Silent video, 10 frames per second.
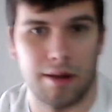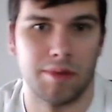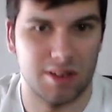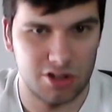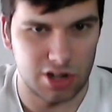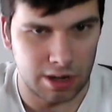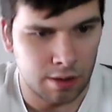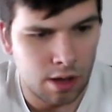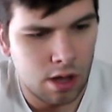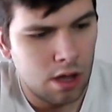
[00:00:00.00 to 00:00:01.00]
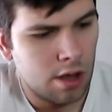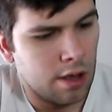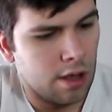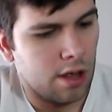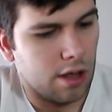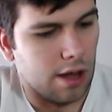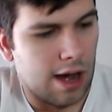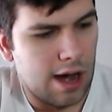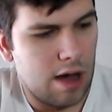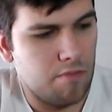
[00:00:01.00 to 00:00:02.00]
them and shit.
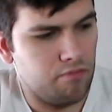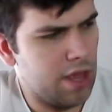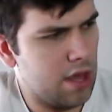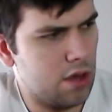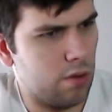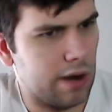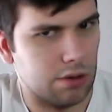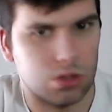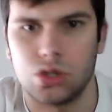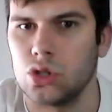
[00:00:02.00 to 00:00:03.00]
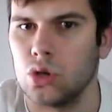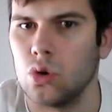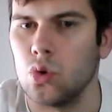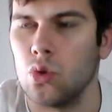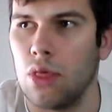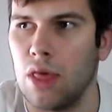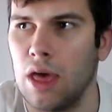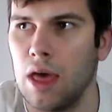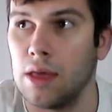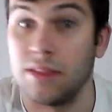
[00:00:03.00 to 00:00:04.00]
What else? So
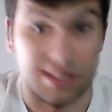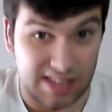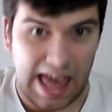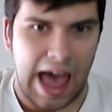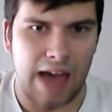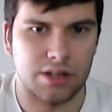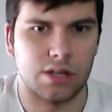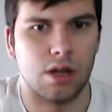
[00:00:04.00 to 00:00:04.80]
there's that.